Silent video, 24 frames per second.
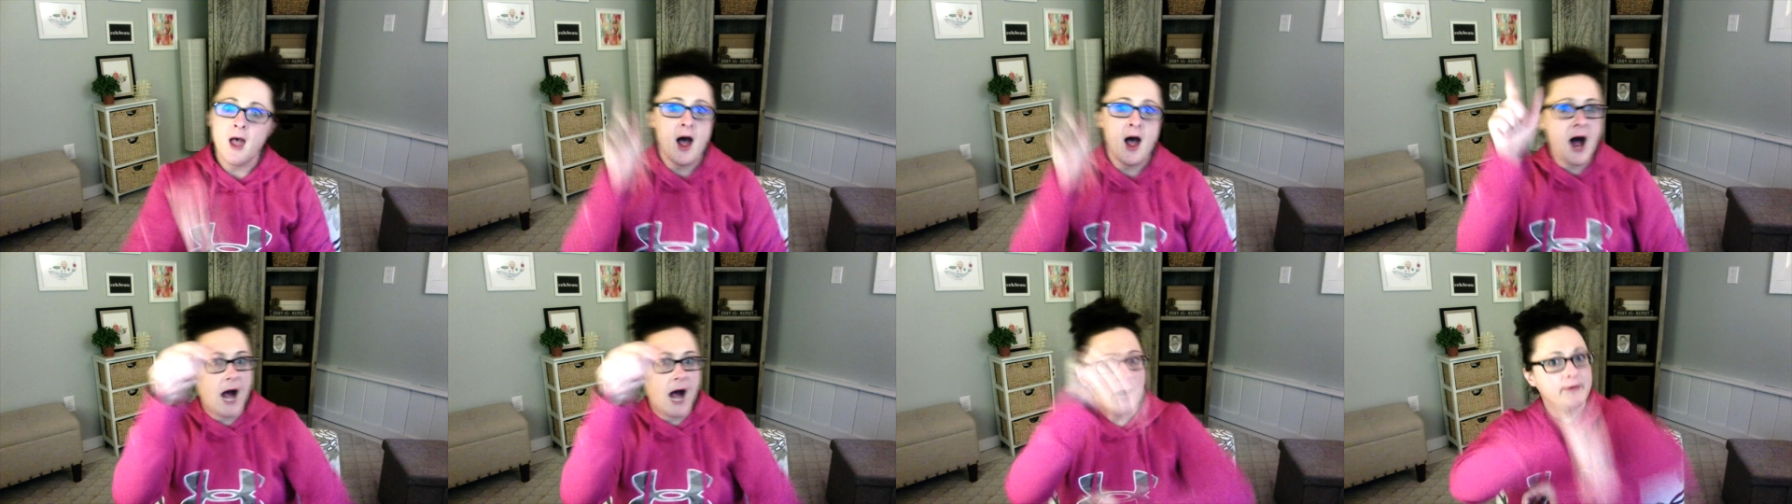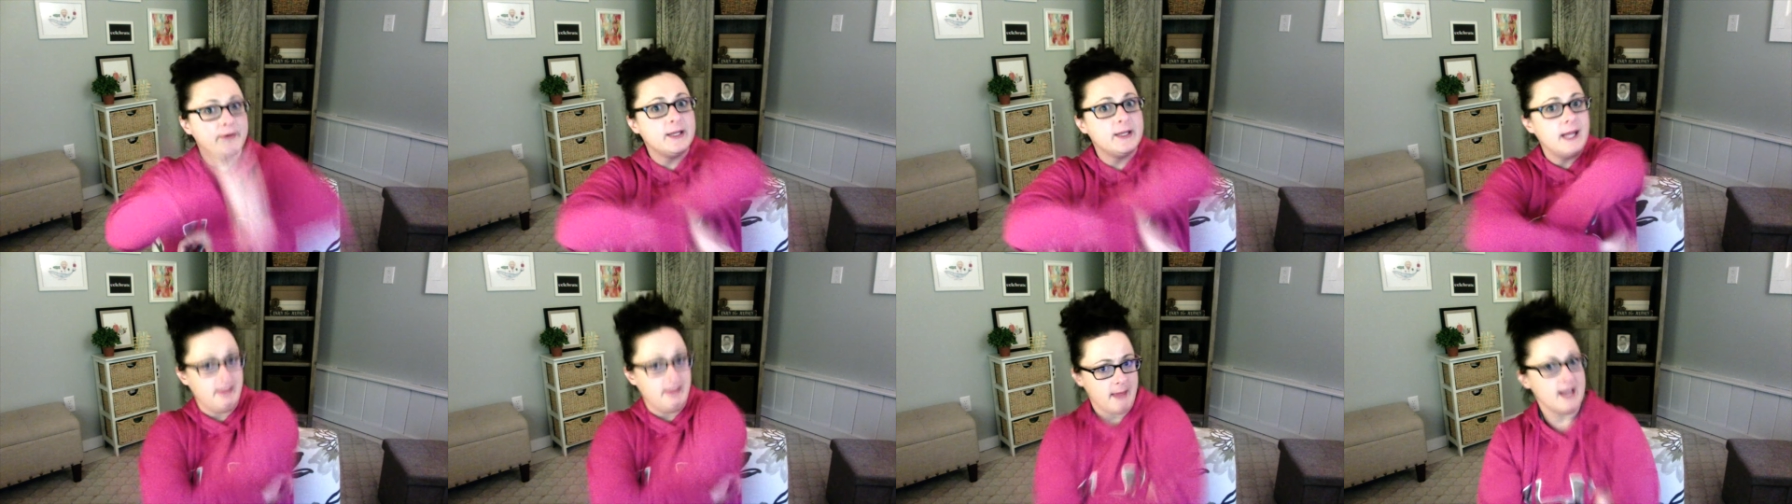I
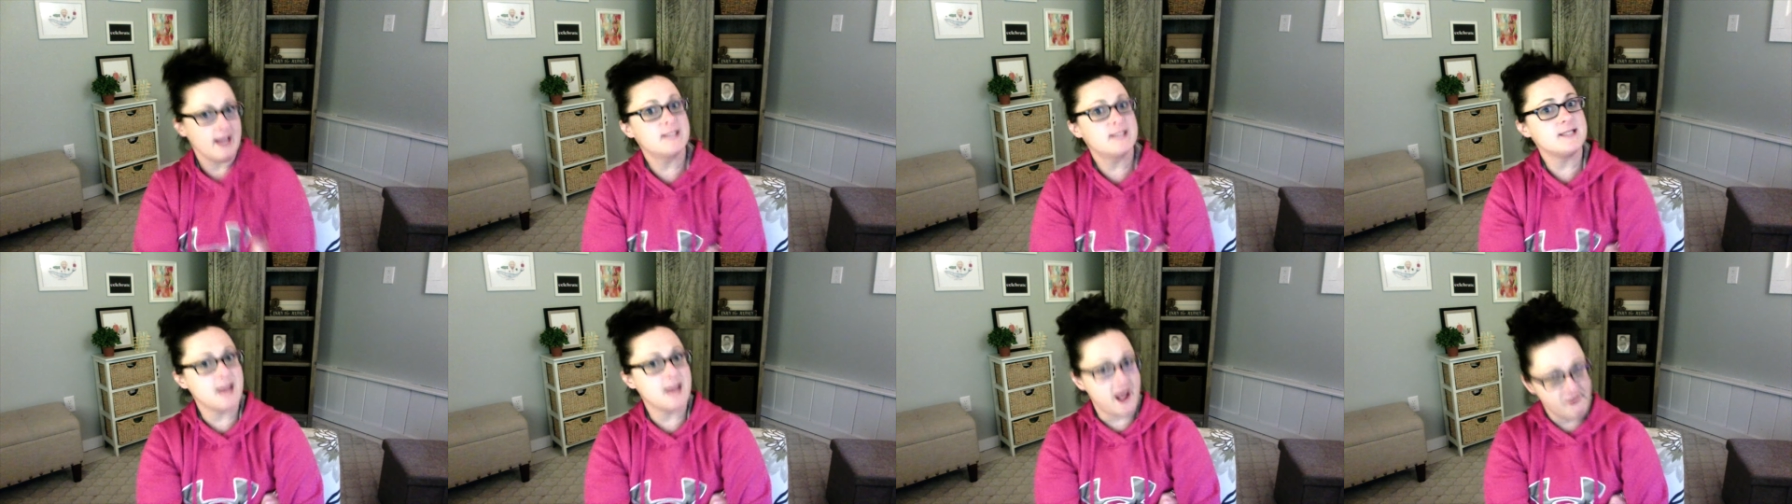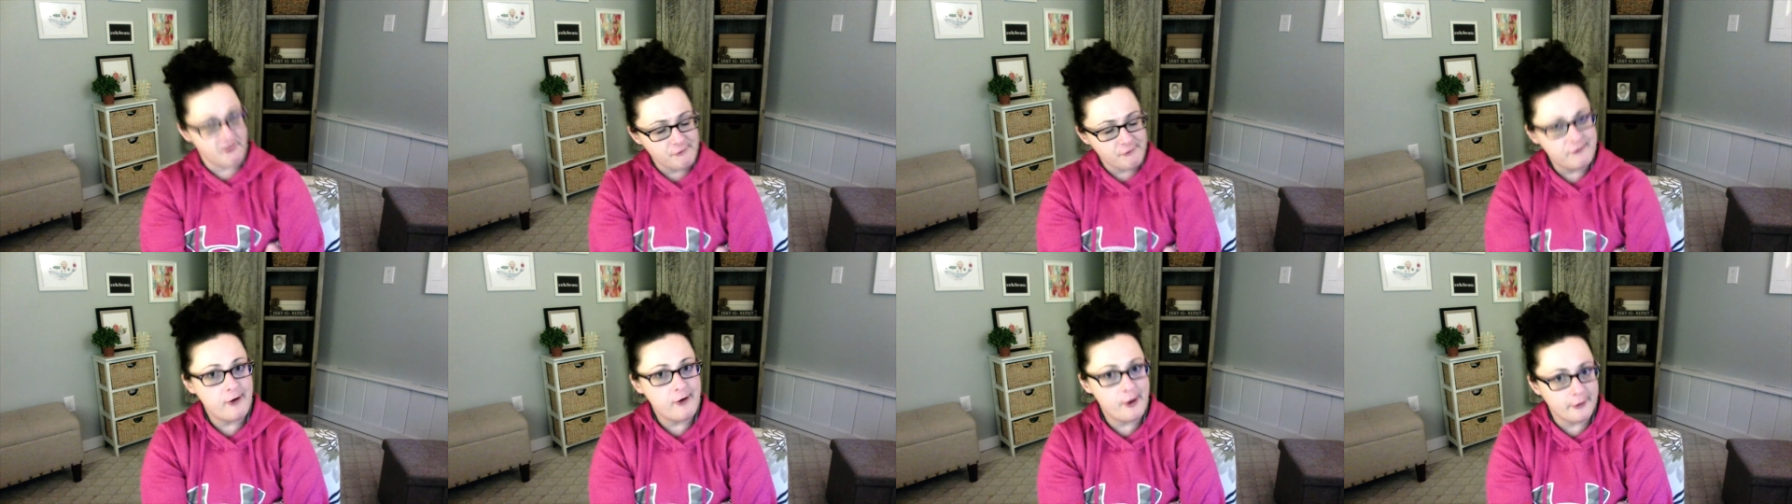really liked that
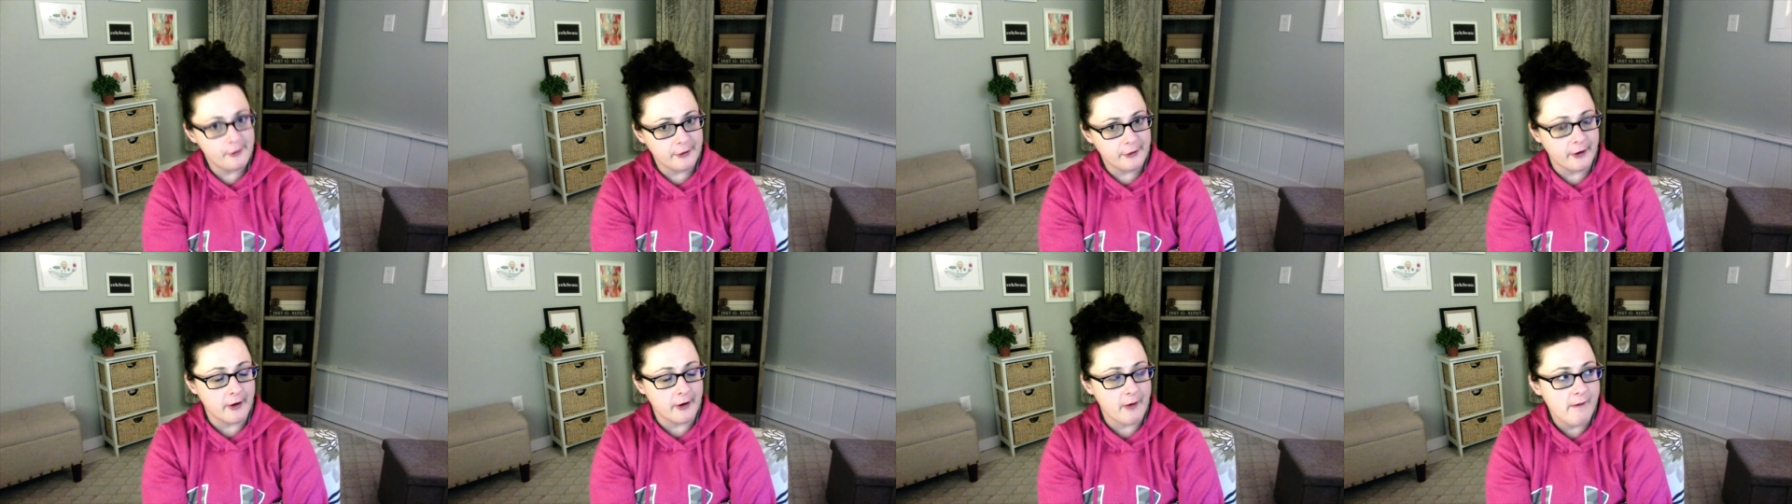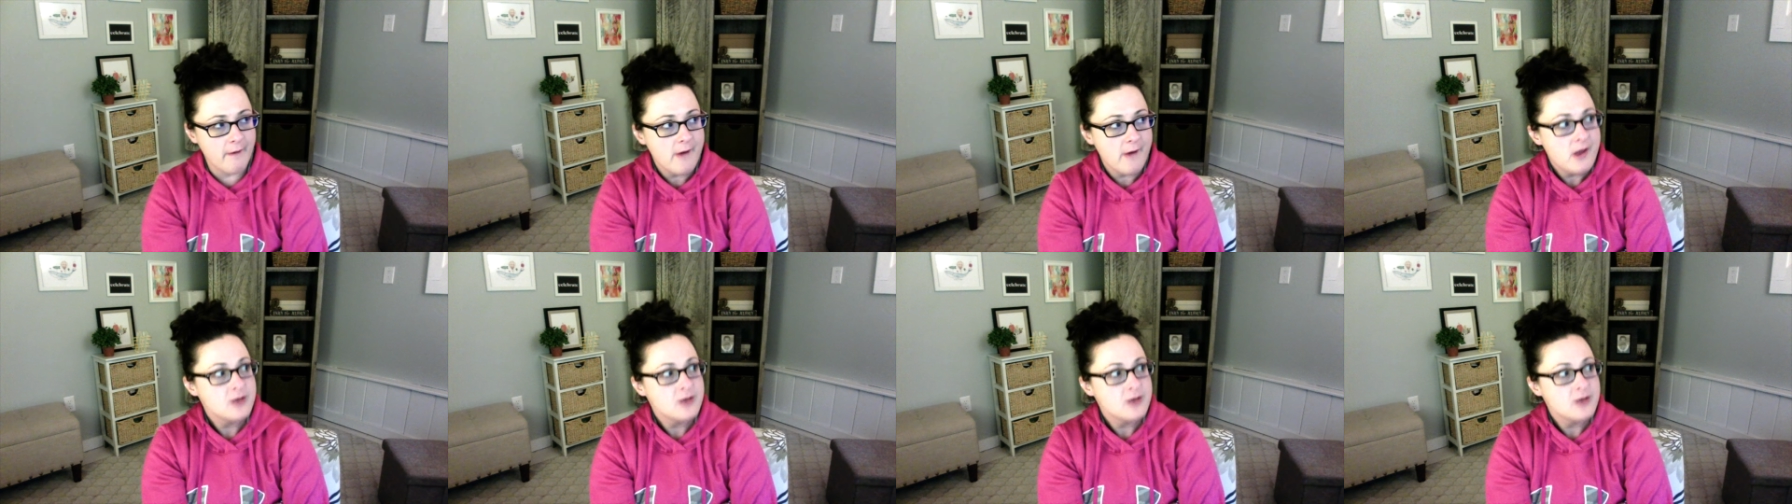photo,